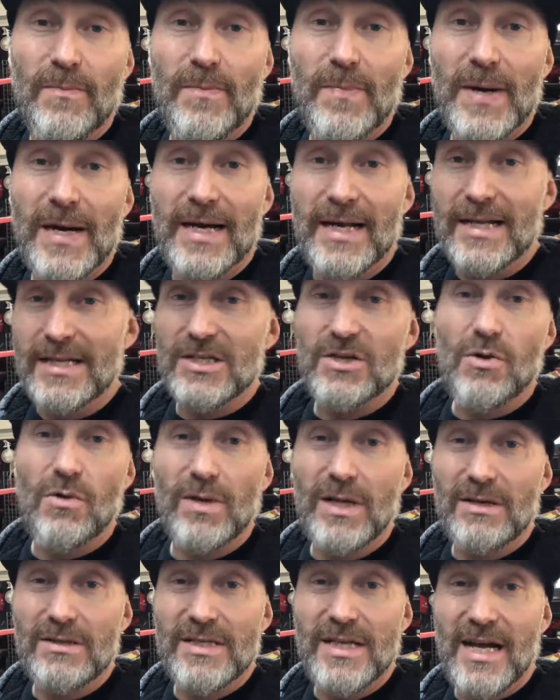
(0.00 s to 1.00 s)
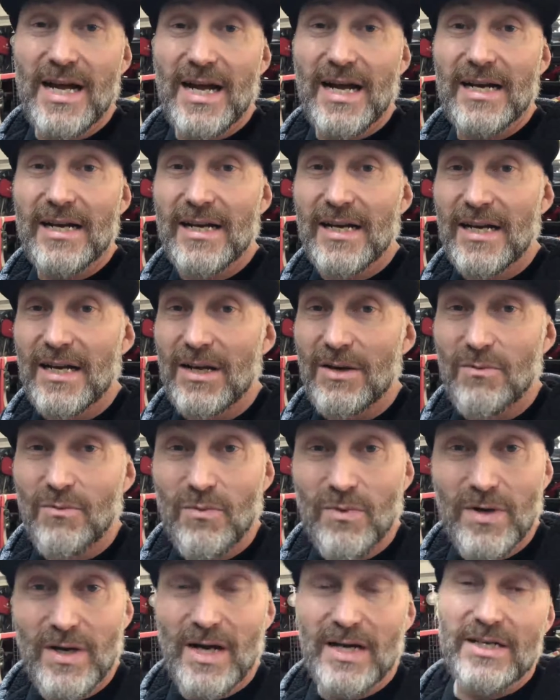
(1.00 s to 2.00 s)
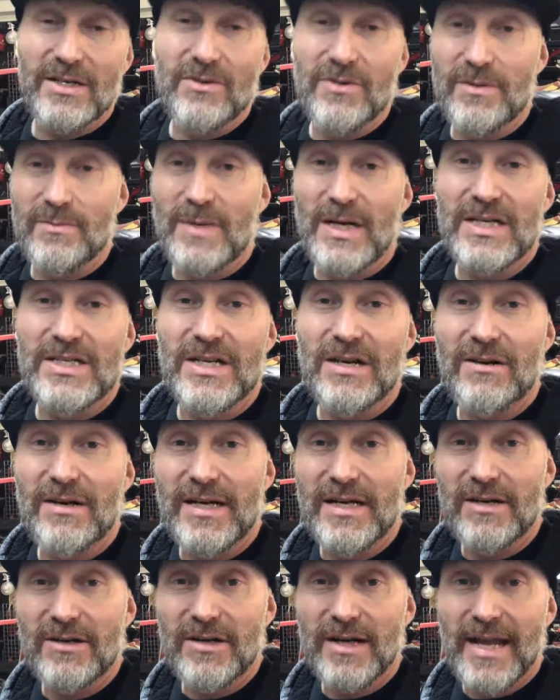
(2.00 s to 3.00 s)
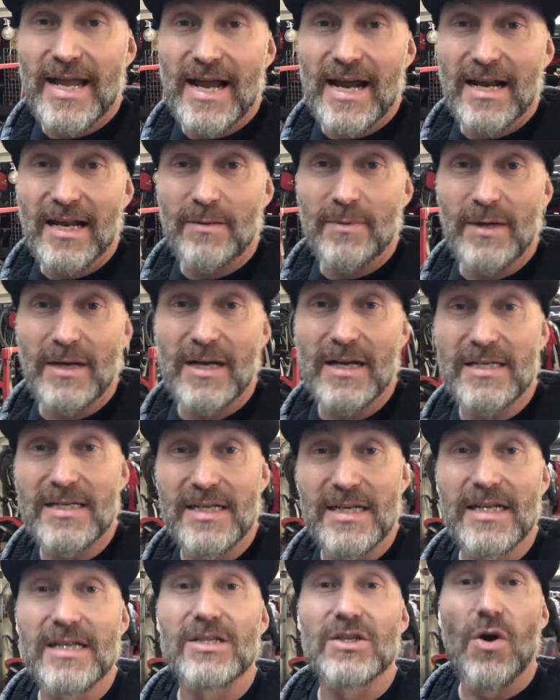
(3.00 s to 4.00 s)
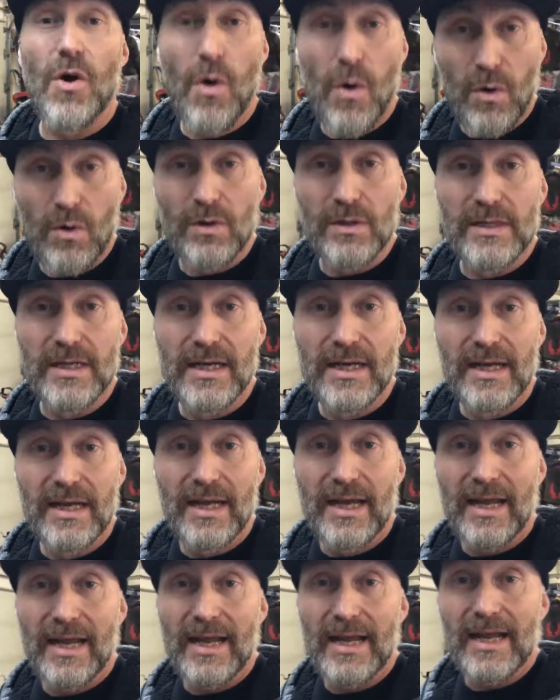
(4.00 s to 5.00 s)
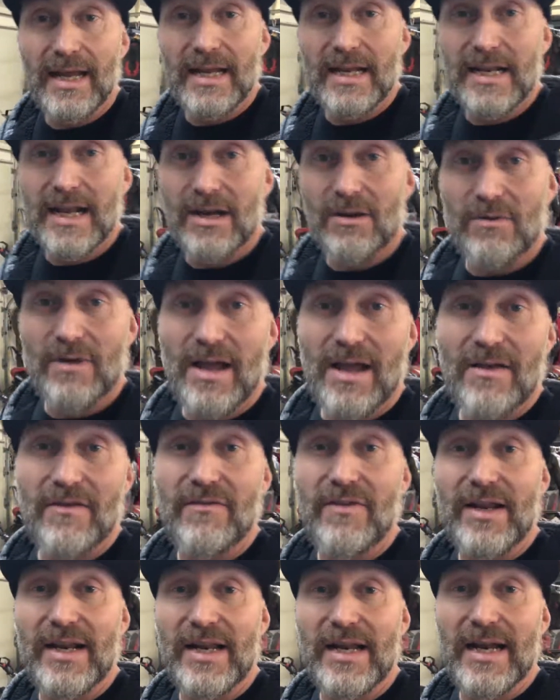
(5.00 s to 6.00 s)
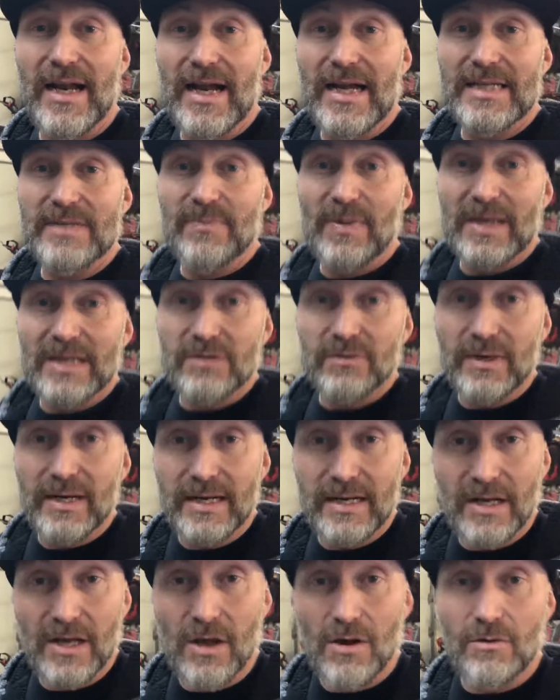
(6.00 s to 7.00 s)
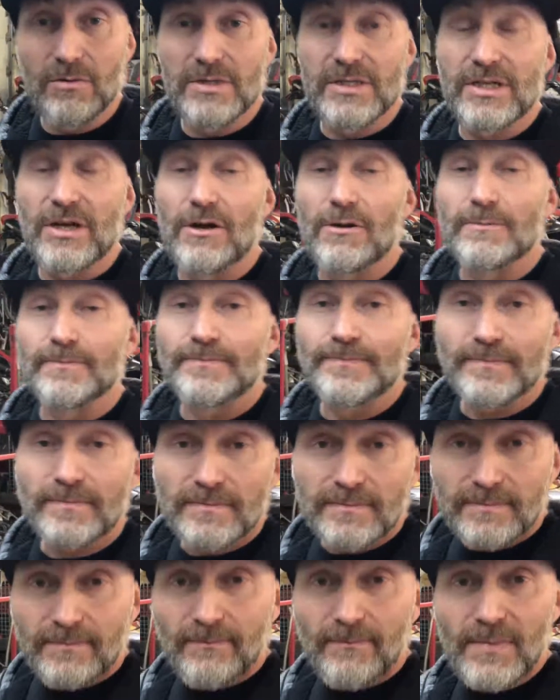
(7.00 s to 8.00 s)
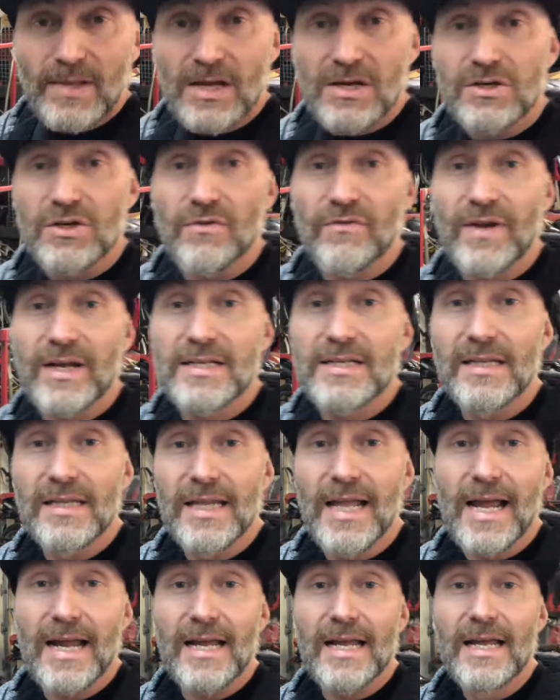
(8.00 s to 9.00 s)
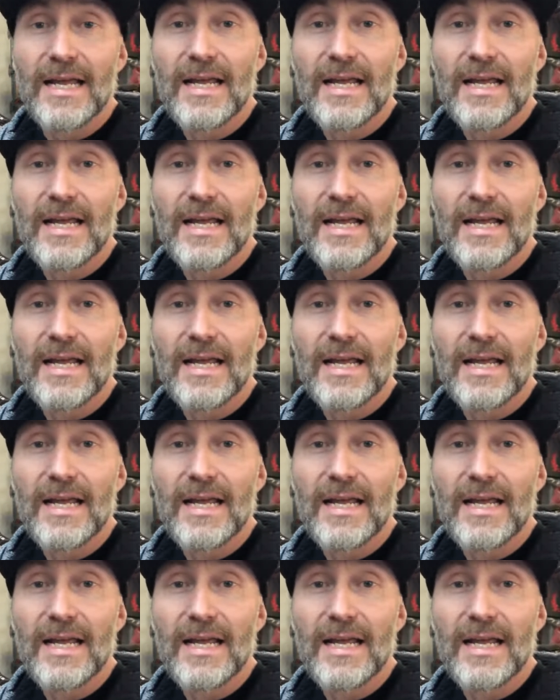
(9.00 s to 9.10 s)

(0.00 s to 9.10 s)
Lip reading: but it's cold outside. We're not doing much out here in Canada because it is cold and I don't have any ice bikes ready to go. So don't forget to like,